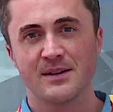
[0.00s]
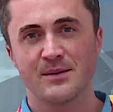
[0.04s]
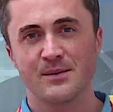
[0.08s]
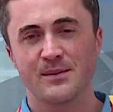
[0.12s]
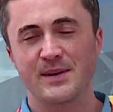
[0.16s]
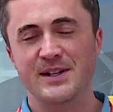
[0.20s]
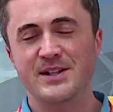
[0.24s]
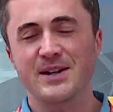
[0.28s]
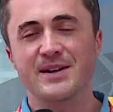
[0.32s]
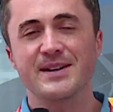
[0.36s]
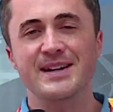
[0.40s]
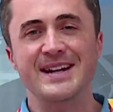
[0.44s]

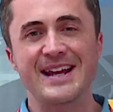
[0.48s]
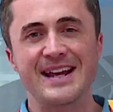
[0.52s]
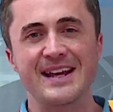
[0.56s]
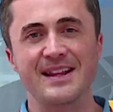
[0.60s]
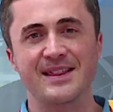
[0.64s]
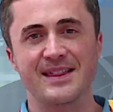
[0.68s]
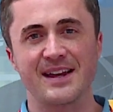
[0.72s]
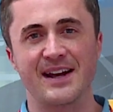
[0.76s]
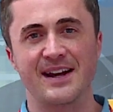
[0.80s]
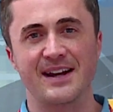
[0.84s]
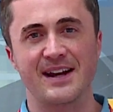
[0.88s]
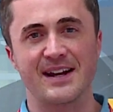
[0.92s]
We don't
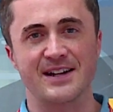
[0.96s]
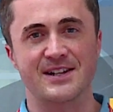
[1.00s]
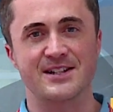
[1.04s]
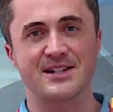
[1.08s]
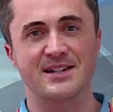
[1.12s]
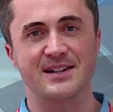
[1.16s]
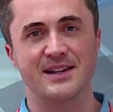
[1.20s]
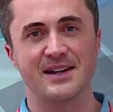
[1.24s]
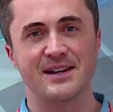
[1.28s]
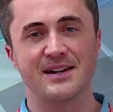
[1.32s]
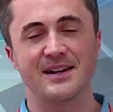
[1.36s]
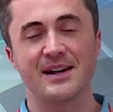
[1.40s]
need that,
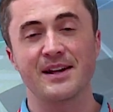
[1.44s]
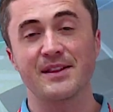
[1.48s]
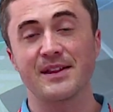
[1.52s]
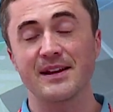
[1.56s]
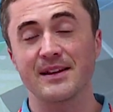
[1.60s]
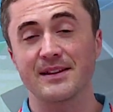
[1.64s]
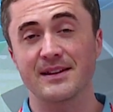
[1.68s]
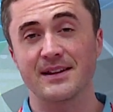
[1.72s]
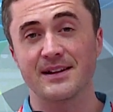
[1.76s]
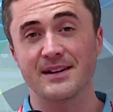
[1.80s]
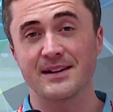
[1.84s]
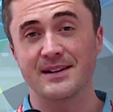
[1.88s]
actually. I
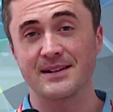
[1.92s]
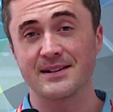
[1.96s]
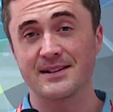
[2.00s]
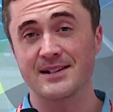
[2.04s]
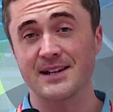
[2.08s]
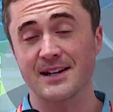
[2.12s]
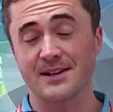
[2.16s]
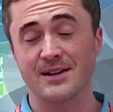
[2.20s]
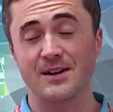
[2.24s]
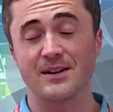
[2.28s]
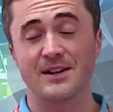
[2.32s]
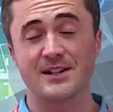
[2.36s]
think the
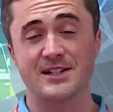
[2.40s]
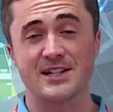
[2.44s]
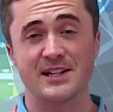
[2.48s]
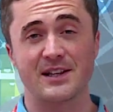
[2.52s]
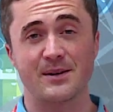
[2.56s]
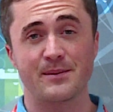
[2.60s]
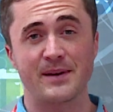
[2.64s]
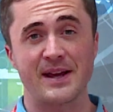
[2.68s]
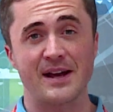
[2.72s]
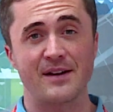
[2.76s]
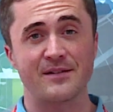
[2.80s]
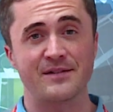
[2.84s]
technology
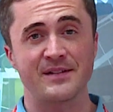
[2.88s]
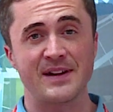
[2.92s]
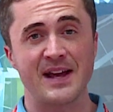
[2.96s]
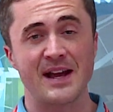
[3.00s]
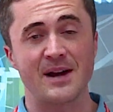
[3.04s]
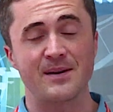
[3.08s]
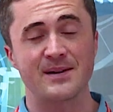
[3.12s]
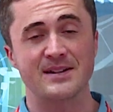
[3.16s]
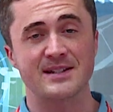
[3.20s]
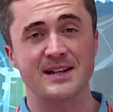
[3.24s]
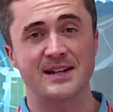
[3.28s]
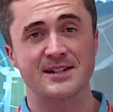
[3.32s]
that we have
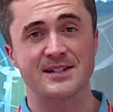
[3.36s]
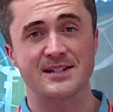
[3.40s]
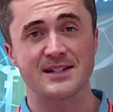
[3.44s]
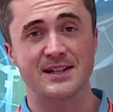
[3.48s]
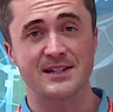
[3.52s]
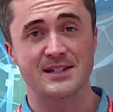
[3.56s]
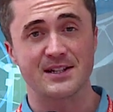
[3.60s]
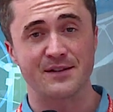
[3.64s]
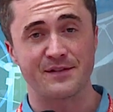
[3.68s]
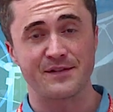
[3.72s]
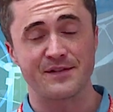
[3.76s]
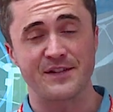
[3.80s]
now is
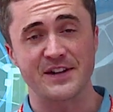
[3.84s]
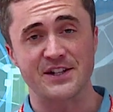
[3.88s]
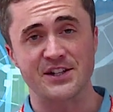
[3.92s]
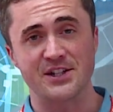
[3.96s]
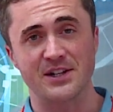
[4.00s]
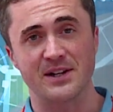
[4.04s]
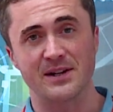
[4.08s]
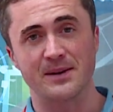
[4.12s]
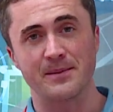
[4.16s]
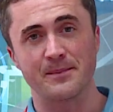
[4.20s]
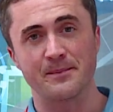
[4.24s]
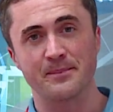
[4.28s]
actually
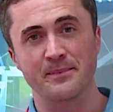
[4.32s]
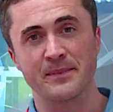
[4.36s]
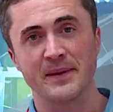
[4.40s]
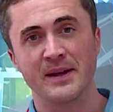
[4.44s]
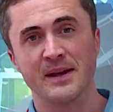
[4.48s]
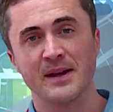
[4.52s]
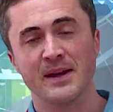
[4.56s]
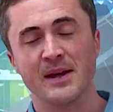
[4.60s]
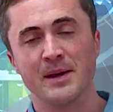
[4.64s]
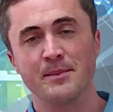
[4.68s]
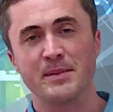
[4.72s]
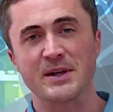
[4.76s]
sufficient,
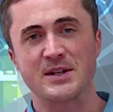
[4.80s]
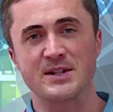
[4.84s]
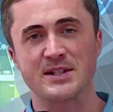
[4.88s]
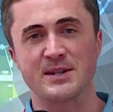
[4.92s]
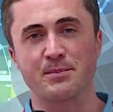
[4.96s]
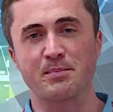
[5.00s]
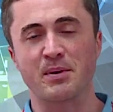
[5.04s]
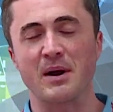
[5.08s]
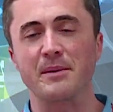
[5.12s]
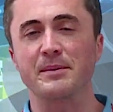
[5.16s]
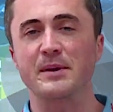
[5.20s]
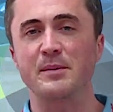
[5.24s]
because
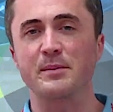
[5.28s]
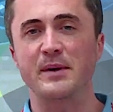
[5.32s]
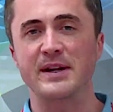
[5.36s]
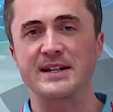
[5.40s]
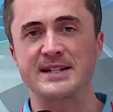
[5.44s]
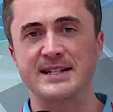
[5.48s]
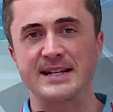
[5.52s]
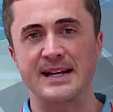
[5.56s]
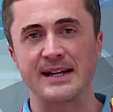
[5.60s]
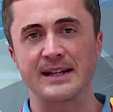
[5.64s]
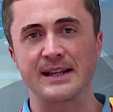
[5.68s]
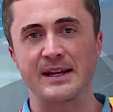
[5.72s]
the problem we're
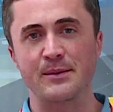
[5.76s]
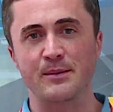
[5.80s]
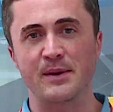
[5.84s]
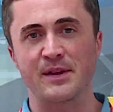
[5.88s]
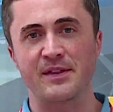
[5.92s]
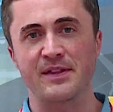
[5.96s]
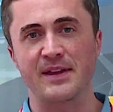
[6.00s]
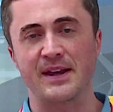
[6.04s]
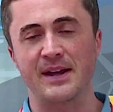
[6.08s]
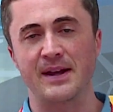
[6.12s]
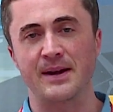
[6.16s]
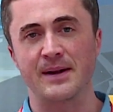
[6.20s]
dealing
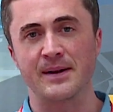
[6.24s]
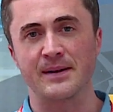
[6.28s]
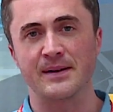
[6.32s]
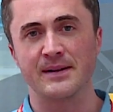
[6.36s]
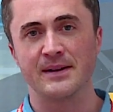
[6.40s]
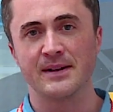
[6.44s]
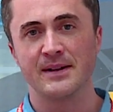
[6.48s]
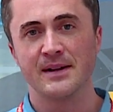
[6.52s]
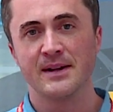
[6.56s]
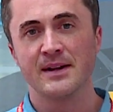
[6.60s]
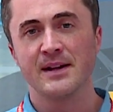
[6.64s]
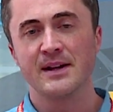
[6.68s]
with here
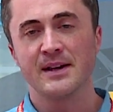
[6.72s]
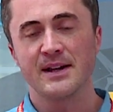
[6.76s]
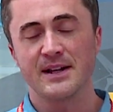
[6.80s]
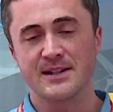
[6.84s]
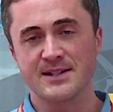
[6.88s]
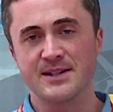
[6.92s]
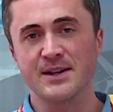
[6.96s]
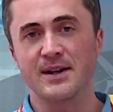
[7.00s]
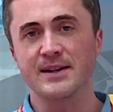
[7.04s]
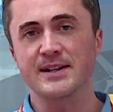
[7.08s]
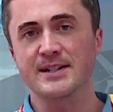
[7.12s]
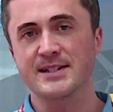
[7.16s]

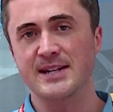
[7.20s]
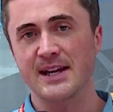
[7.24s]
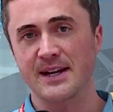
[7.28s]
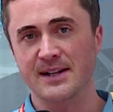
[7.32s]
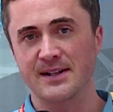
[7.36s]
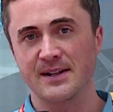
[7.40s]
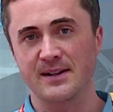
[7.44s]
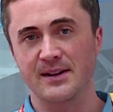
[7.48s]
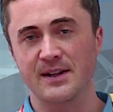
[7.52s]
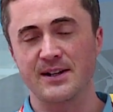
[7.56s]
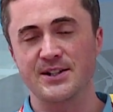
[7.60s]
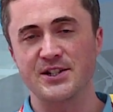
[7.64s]
is not a
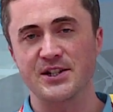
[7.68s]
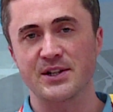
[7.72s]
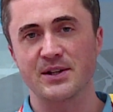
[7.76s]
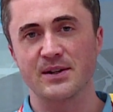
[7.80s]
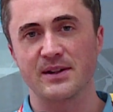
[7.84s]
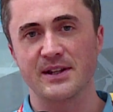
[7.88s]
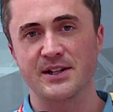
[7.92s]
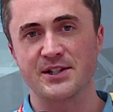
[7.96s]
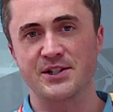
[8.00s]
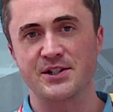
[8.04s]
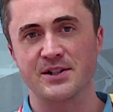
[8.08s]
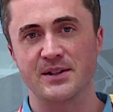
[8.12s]

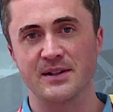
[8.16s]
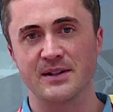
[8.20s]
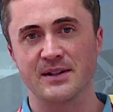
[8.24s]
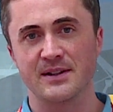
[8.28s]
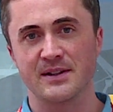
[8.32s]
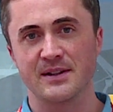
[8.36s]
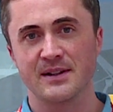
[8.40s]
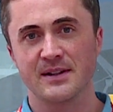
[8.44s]
technological issue.